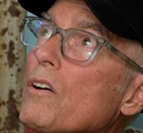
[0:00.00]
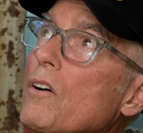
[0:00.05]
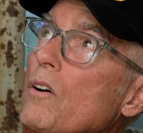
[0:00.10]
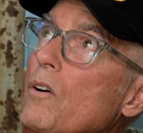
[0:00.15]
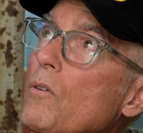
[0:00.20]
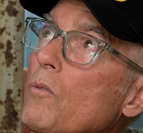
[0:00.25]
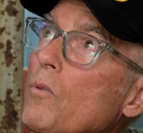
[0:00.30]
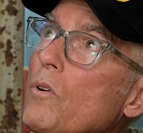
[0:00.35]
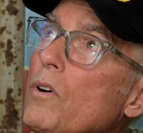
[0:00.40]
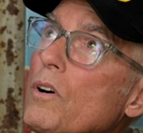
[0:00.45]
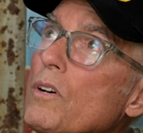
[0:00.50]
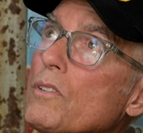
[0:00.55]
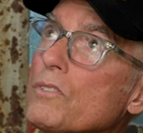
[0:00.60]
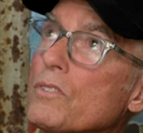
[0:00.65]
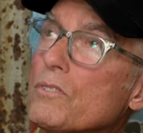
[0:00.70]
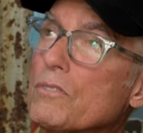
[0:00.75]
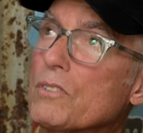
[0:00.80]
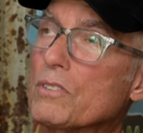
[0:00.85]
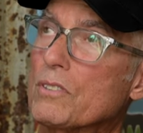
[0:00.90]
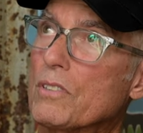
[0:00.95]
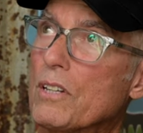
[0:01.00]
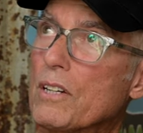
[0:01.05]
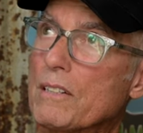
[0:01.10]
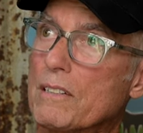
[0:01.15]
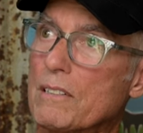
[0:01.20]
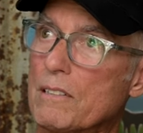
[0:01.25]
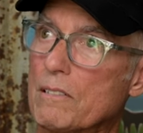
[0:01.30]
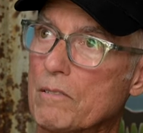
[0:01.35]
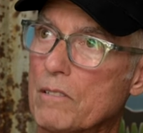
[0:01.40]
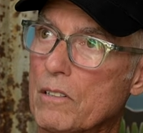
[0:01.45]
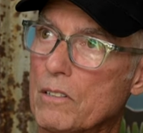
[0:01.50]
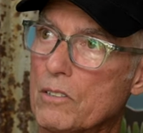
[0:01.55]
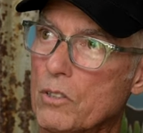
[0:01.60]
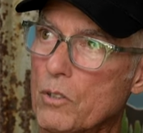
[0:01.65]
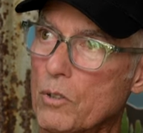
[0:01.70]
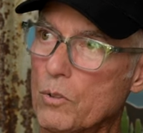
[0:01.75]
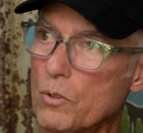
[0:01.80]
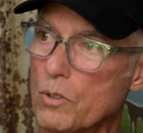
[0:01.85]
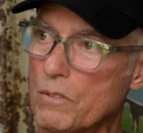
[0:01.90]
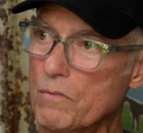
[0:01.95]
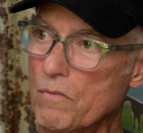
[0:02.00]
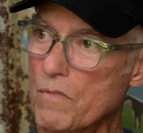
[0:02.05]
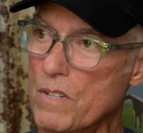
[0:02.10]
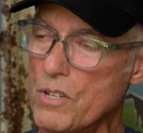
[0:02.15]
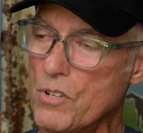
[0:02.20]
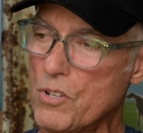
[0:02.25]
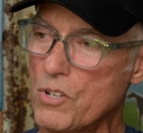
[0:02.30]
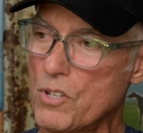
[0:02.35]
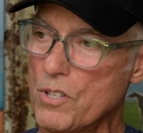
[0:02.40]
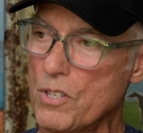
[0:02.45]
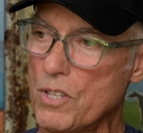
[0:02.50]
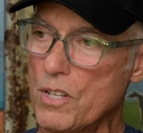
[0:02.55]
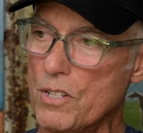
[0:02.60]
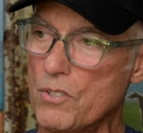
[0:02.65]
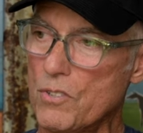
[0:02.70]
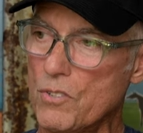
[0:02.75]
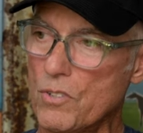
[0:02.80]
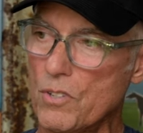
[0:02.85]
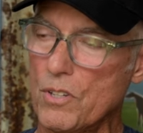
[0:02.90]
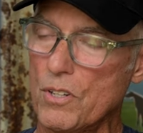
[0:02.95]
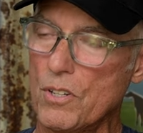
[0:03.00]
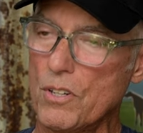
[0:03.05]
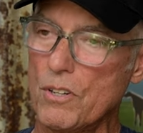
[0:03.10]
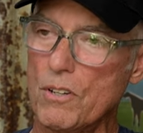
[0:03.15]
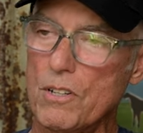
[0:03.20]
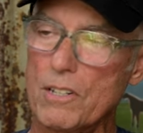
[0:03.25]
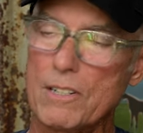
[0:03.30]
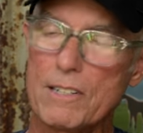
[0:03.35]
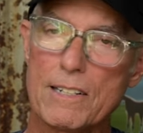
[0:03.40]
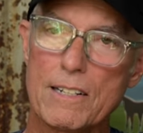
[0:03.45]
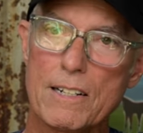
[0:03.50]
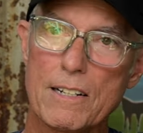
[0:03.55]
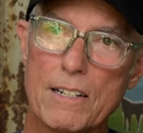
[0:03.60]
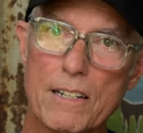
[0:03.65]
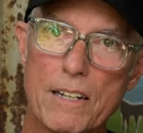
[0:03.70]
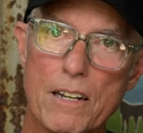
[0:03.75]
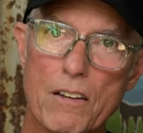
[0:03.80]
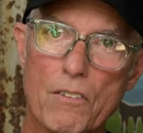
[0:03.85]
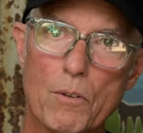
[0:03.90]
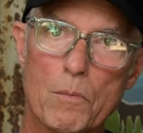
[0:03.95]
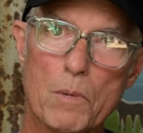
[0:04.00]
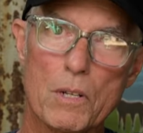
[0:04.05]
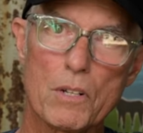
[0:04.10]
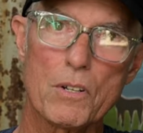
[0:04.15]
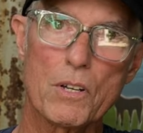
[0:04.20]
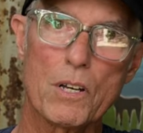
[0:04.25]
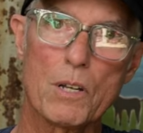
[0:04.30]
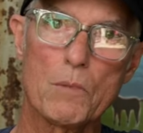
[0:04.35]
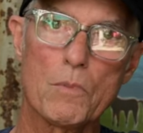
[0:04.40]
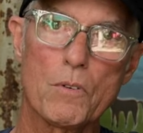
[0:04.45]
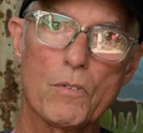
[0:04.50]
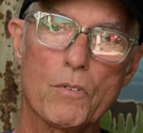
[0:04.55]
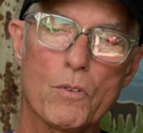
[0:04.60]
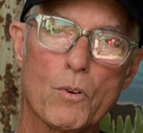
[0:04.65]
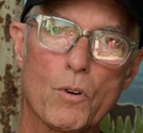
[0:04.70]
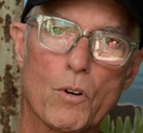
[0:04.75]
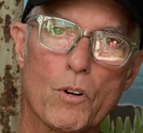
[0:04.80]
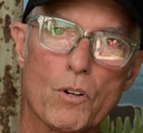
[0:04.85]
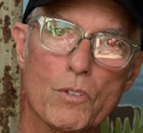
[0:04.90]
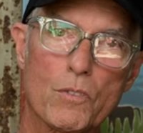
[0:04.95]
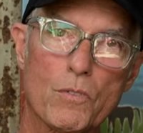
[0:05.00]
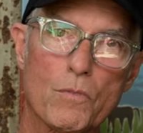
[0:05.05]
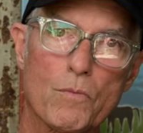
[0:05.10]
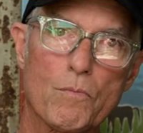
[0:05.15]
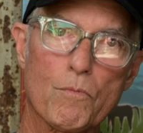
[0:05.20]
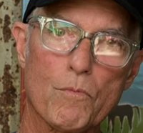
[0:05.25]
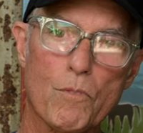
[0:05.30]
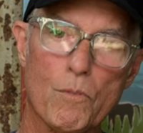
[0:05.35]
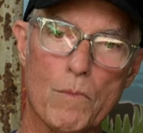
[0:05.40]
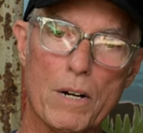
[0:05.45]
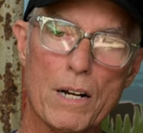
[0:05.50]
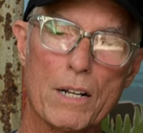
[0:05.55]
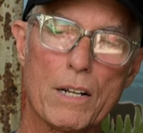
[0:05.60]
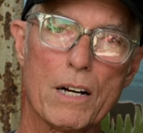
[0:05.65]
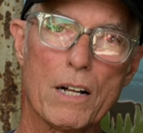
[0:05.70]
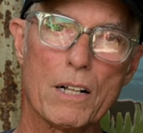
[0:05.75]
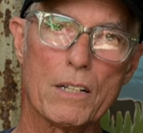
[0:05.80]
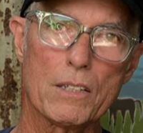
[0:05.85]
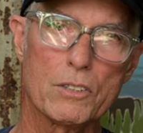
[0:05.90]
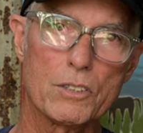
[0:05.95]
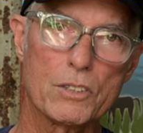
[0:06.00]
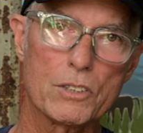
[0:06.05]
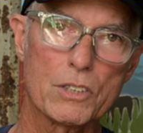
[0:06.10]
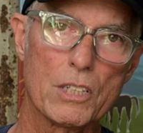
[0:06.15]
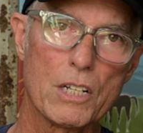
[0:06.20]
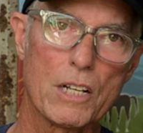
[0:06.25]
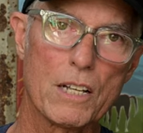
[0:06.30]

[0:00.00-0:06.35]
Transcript: or ones just like a total invention that's never been done before, from my knowledge.